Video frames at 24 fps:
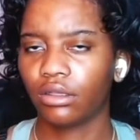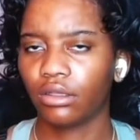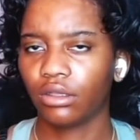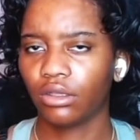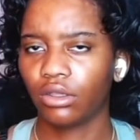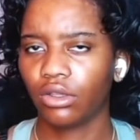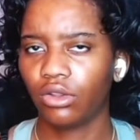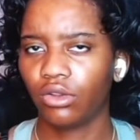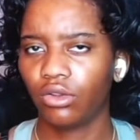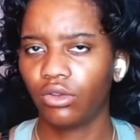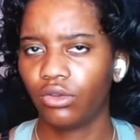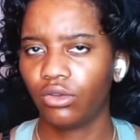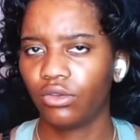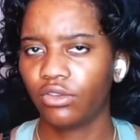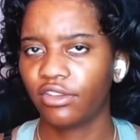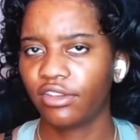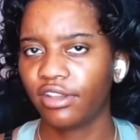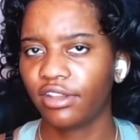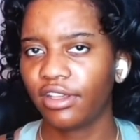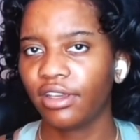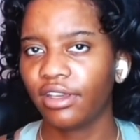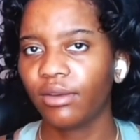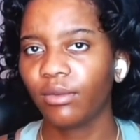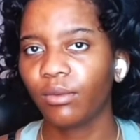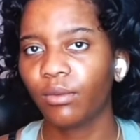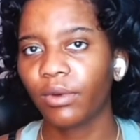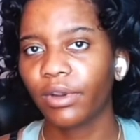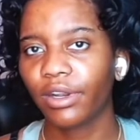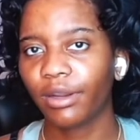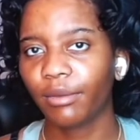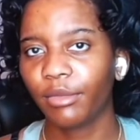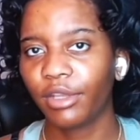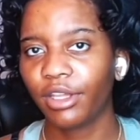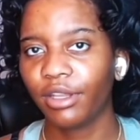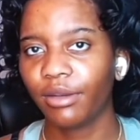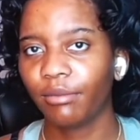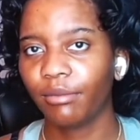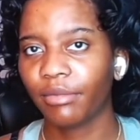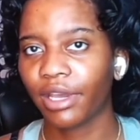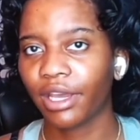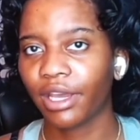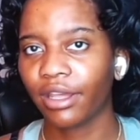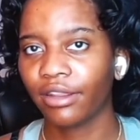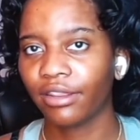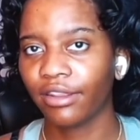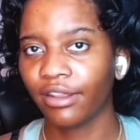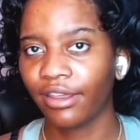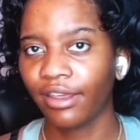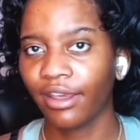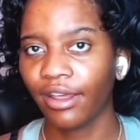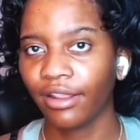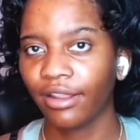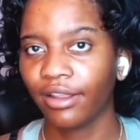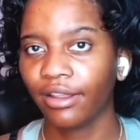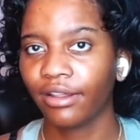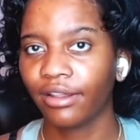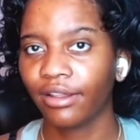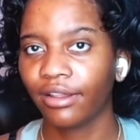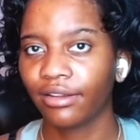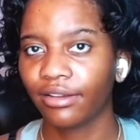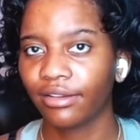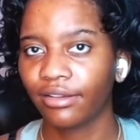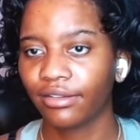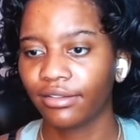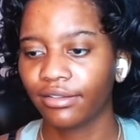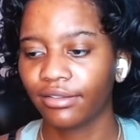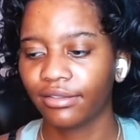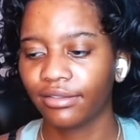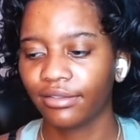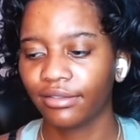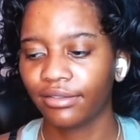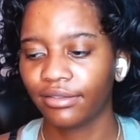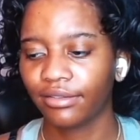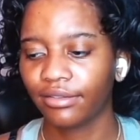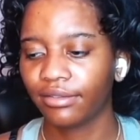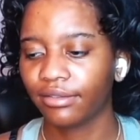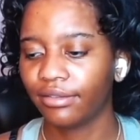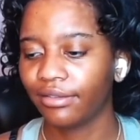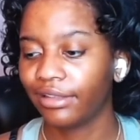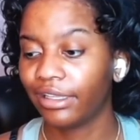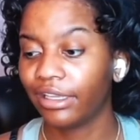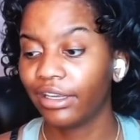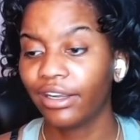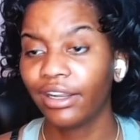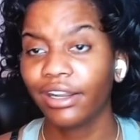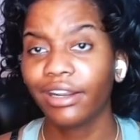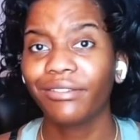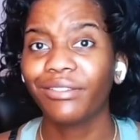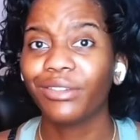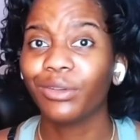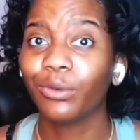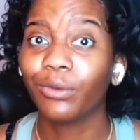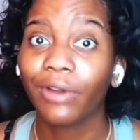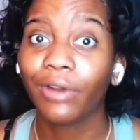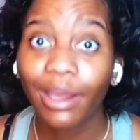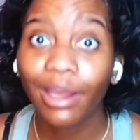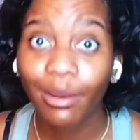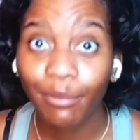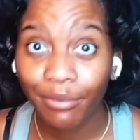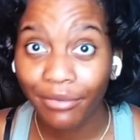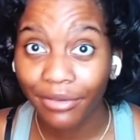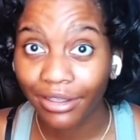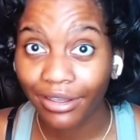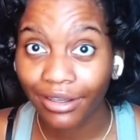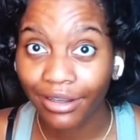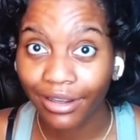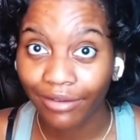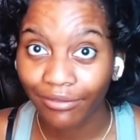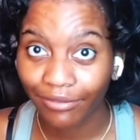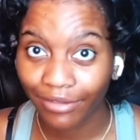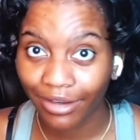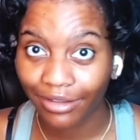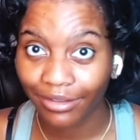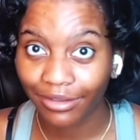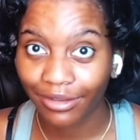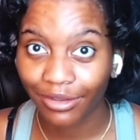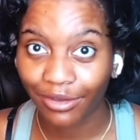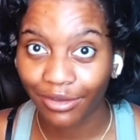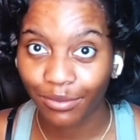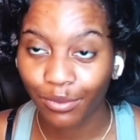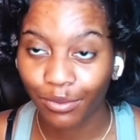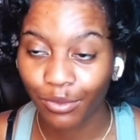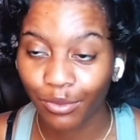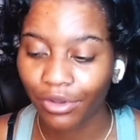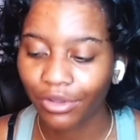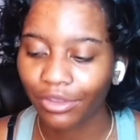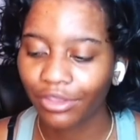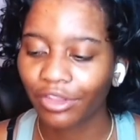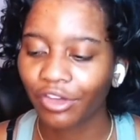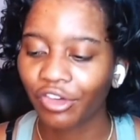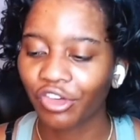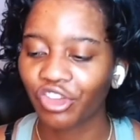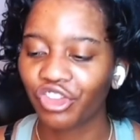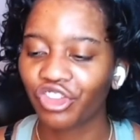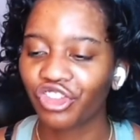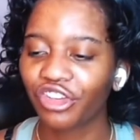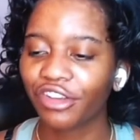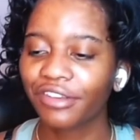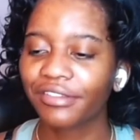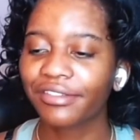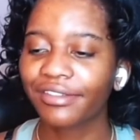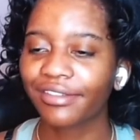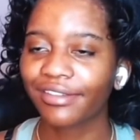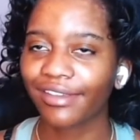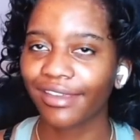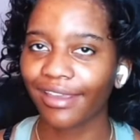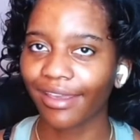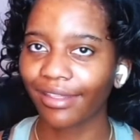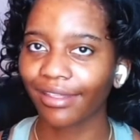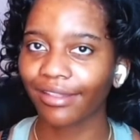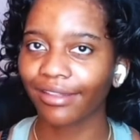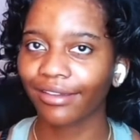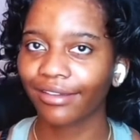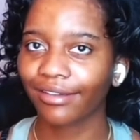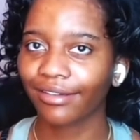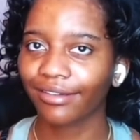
You see what I mean by the yelling? They're not even rapping at this point. They're just yelling.